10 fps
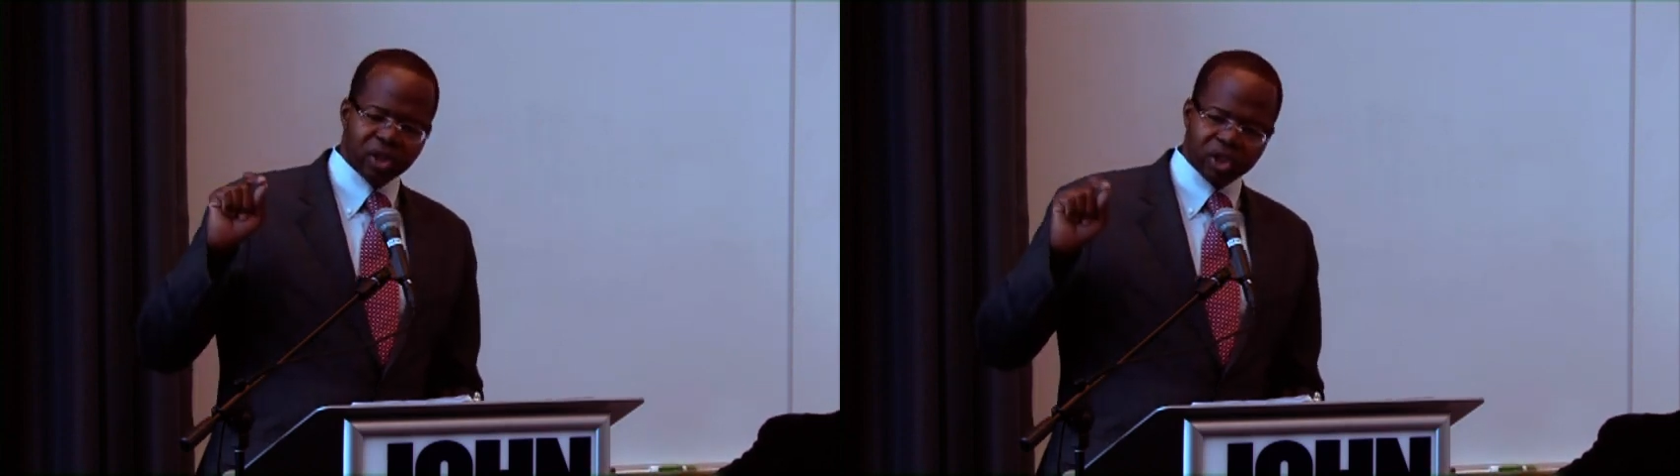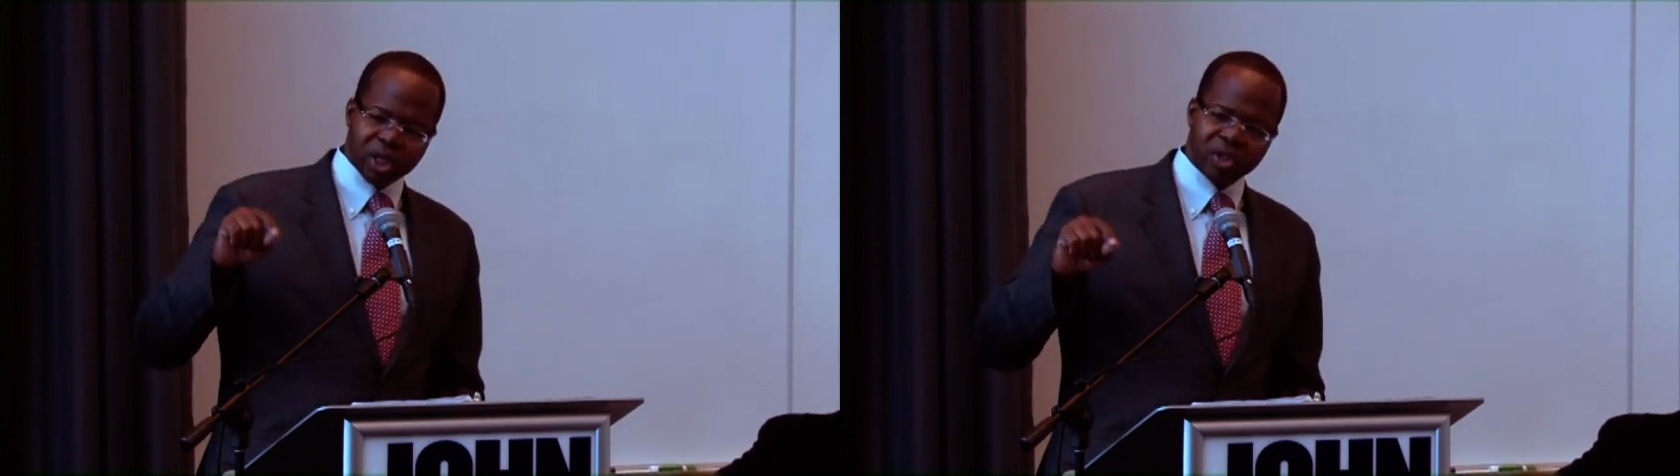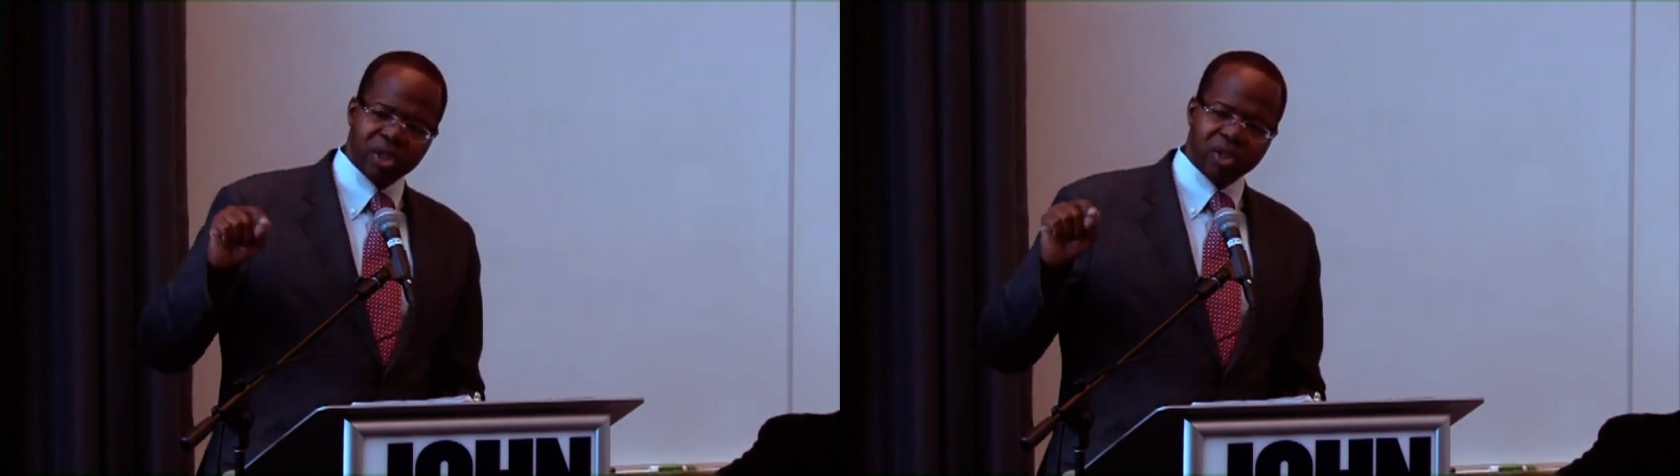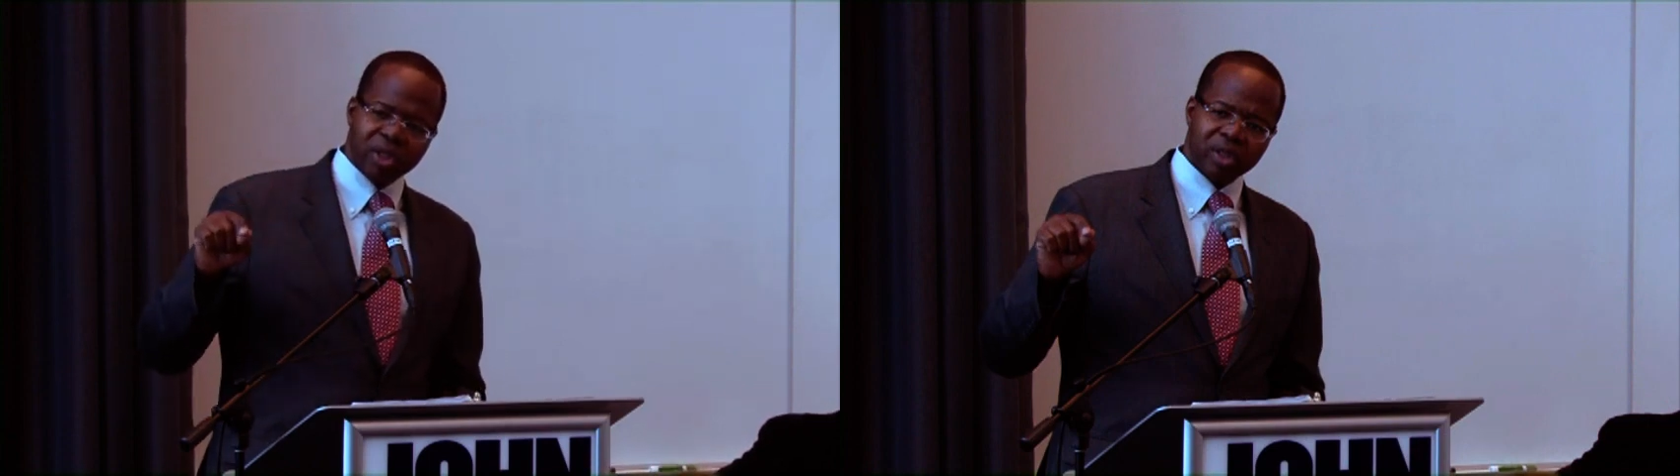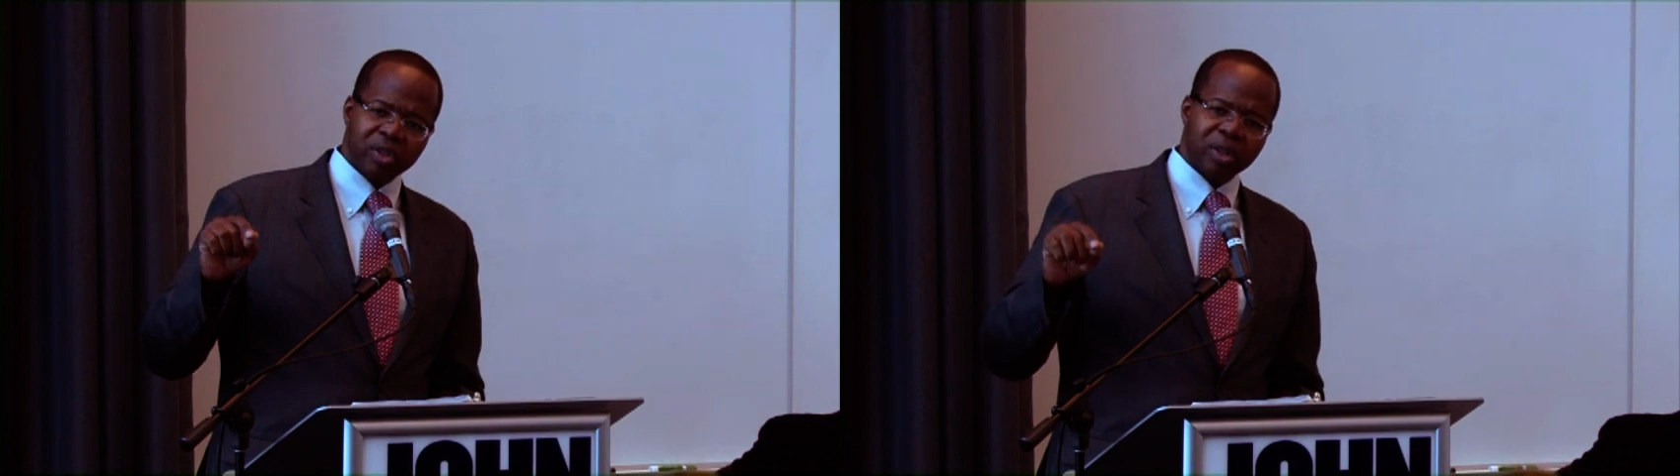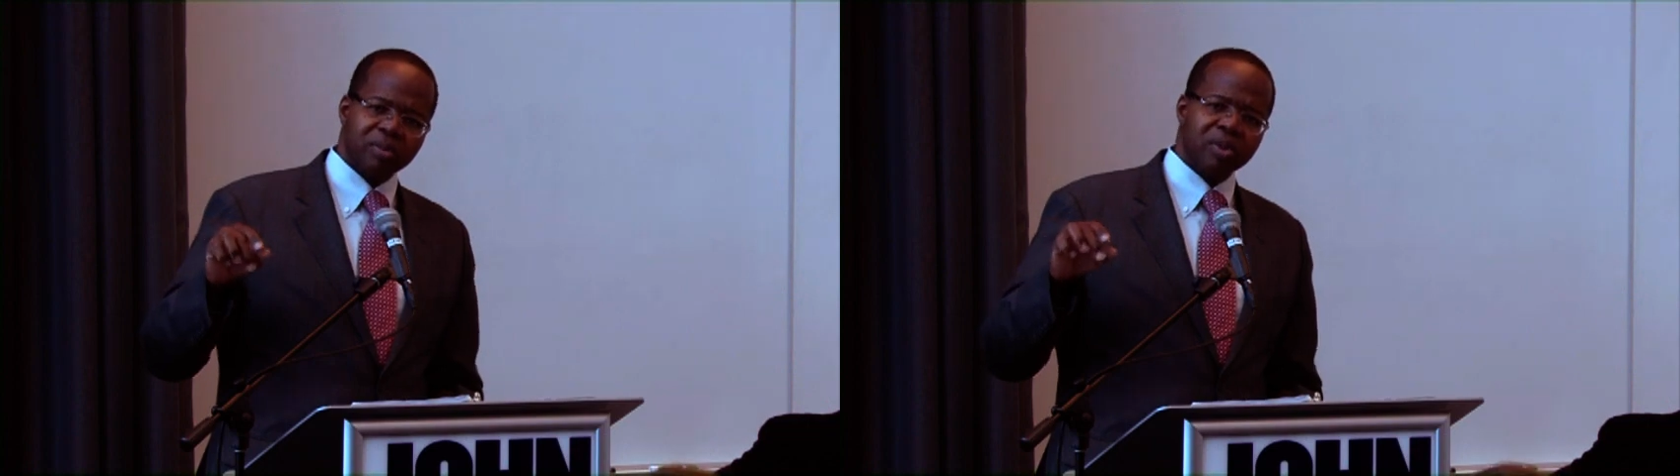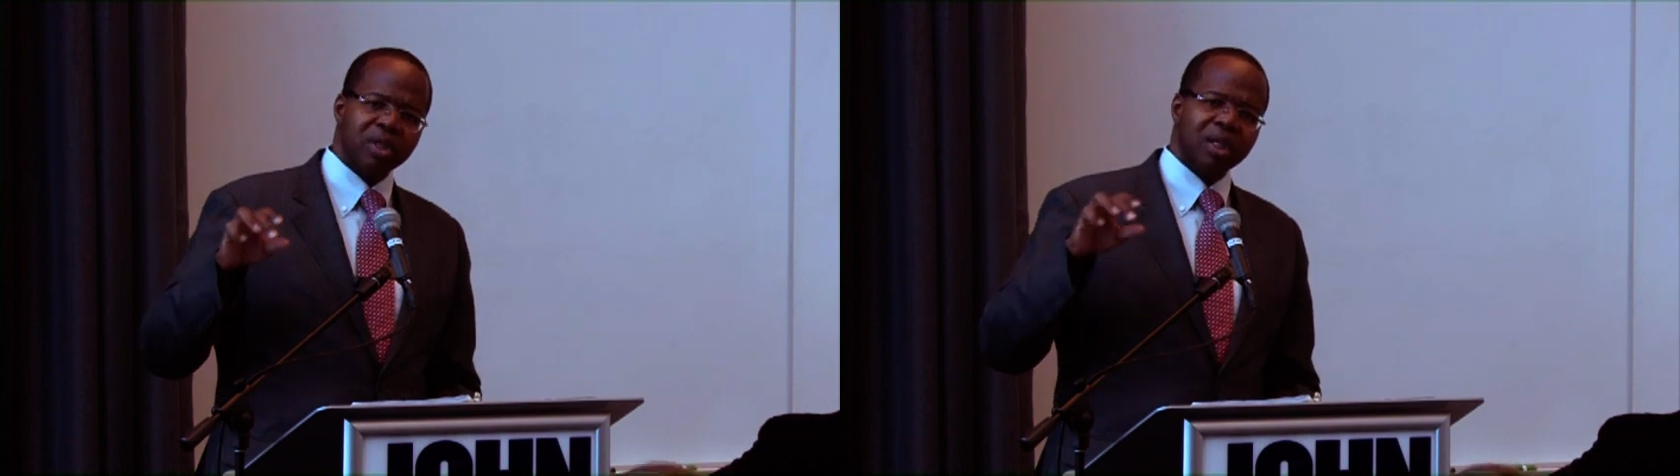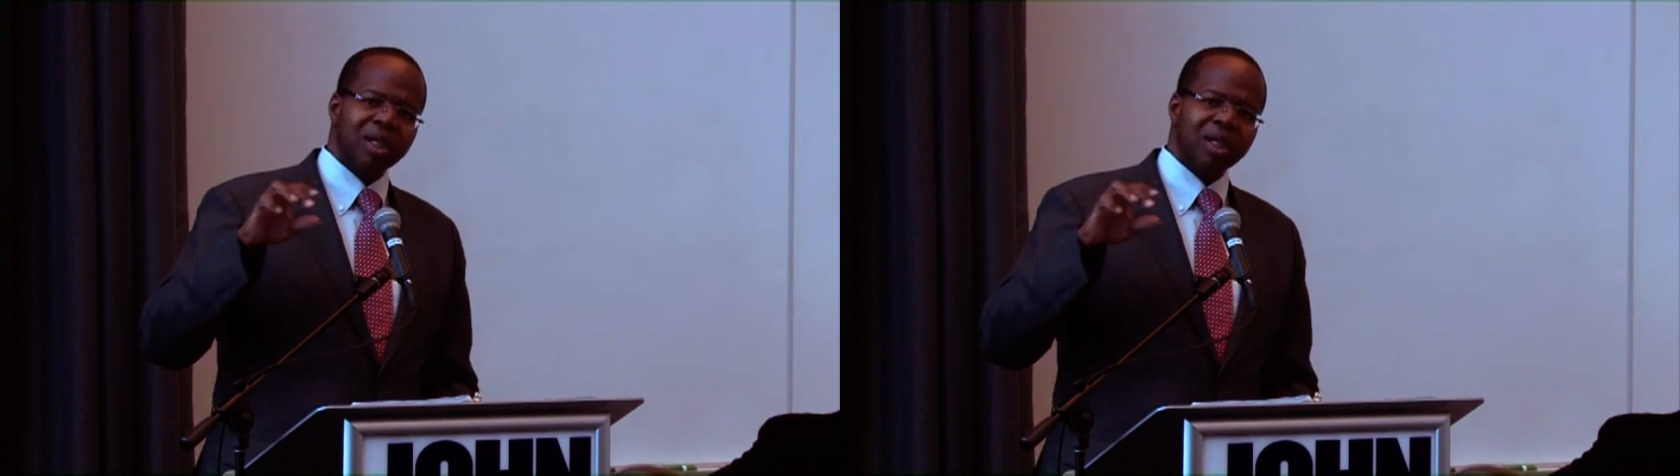justice system's